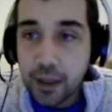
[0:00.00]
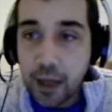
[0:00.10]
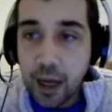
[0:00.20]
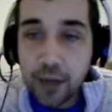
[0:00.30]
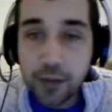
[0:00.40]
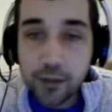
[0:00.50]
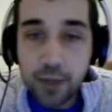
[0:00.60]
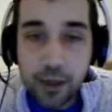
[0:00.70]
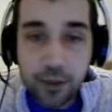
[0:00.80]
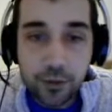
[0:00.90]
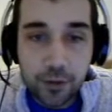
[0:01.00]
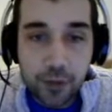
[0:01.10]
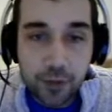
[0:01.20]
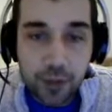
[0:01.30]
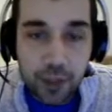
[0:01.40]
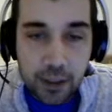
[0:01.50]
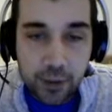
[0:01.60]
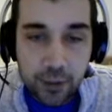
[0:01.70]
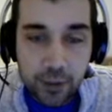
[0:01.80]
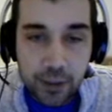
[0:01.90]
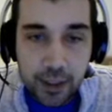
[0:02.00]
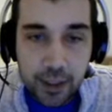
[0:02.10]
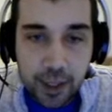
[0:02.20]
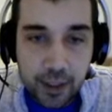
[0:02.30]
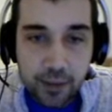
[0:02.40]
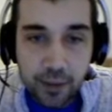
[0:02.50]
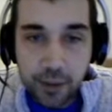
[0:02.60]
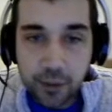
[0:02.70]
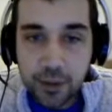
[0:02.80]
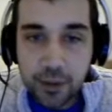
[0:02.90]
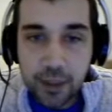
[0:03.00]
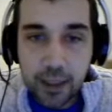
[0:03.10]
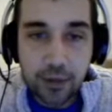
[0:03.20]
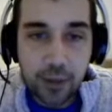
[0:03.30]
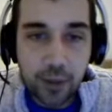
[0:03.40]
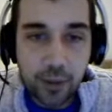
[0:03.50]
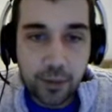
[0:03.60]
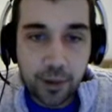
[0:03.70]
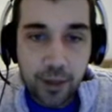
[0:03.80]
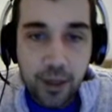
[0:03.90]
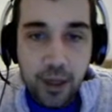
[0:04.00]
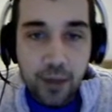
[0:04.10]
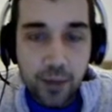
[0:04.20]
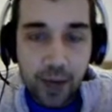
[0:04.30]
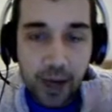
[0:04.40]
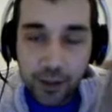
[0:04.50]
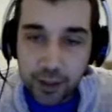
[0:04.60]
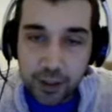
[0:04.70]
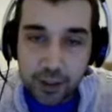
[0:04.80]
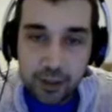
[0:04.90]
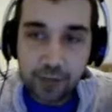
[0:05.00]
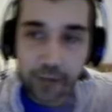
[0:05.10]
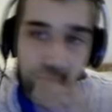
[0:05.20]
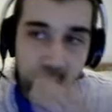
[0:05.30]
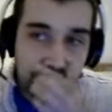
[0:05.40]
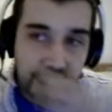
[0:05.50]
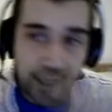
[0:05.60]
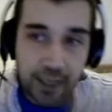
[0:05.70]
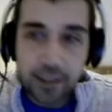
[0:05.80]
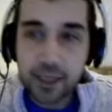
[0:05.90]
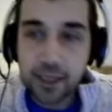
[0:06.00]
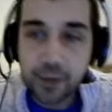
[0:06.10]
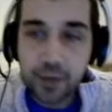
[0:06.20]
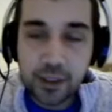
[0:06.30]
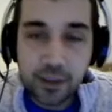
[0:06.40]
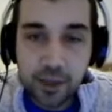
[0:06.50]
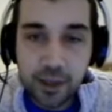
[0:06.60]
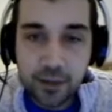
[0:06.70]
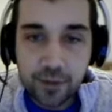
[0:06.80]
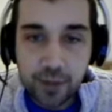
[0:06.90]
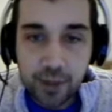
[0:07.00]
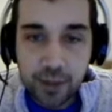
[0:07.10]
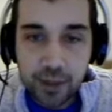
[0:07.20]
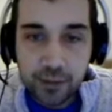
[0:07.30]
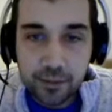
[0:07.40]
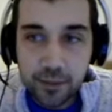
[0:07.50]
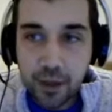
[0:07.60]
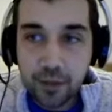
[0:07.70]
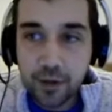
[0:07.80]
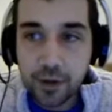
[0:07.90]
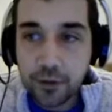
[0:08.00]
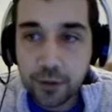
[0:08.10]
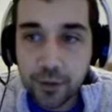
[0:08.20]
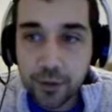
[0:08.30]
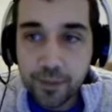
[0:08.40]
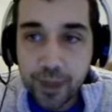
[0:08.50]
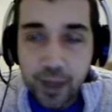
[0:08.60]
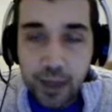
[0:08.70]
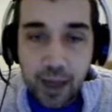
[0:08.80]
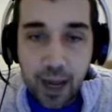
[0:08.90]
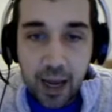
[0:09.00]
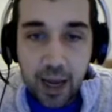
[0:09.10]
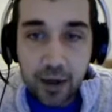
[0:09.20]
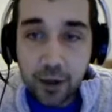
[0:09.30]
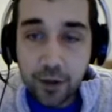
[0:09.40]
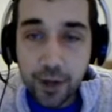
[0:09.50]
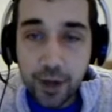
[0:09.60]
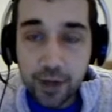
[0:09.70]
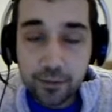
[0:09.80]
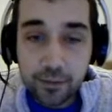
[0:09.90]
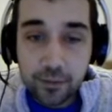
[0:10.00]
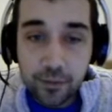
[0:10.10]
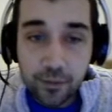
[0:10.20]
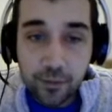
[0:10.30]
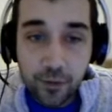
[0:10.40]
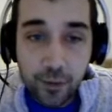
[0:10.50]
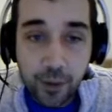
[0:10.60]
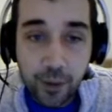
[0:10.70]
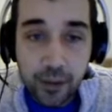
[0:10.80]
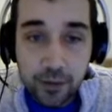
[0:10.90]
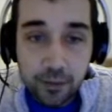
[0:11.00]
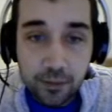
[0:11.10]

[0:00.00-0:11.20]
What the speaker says: And to make a crucible you need porcelain clay, and to make porcelain clay you need bone meal. But actually 7 porcelain clay is exactly what I need to make an unfired bucket, unfired crucible, and I got that from a quest.